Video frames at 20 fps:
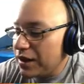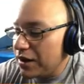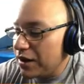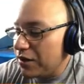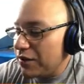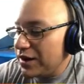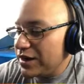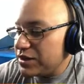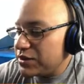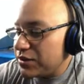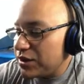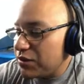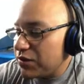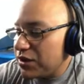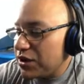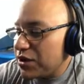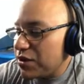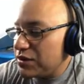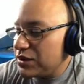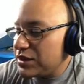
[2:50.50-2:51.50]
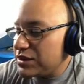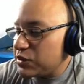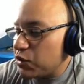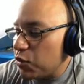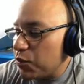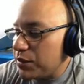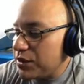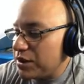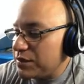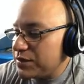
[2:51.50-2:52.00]
Alright, so here we go. Let's
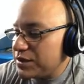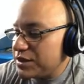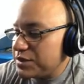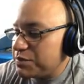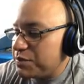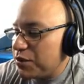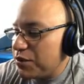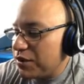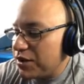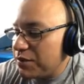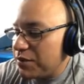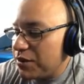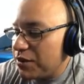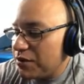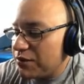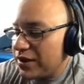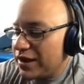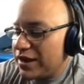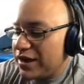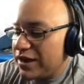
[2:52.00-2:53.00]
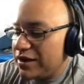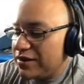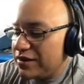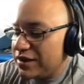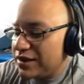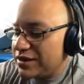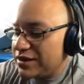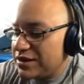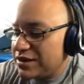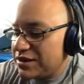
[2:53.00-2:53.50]
open up this Pokeball right here. And
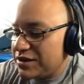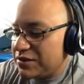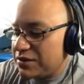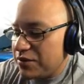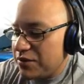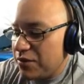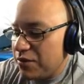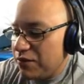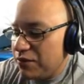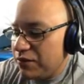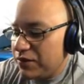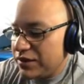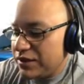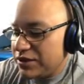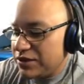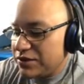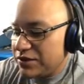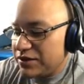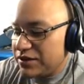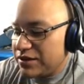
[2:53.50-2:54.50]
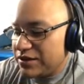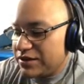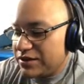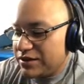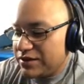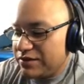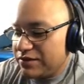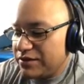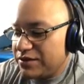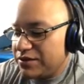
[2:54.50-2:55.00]
it's hopefully just
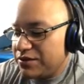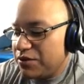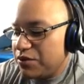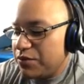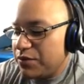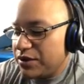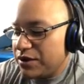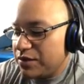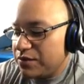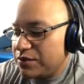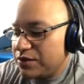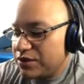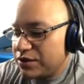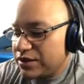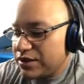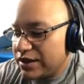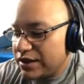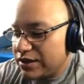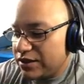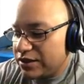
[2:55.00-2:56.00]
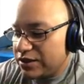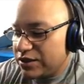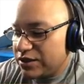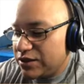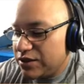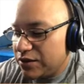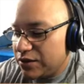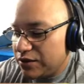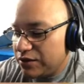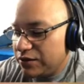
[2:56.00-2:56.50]
going to open up just like
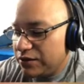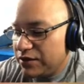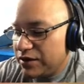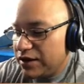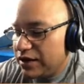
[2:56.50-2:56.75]
so.